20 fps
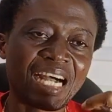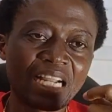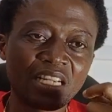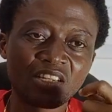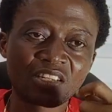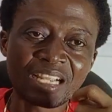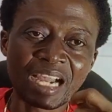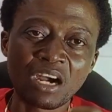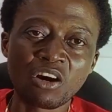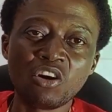
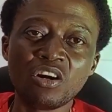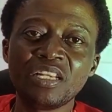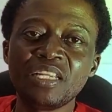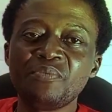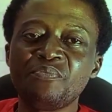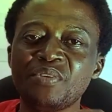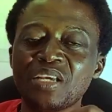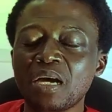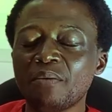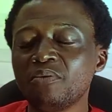And you can
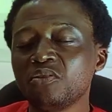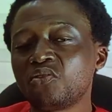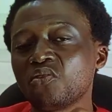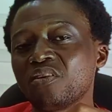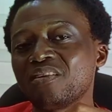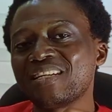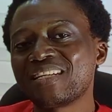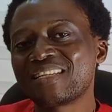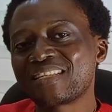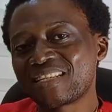only be able
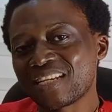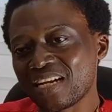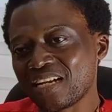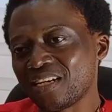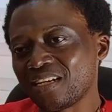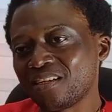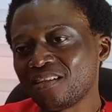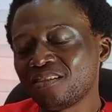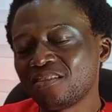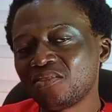to
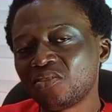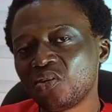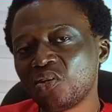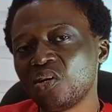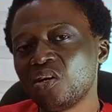resell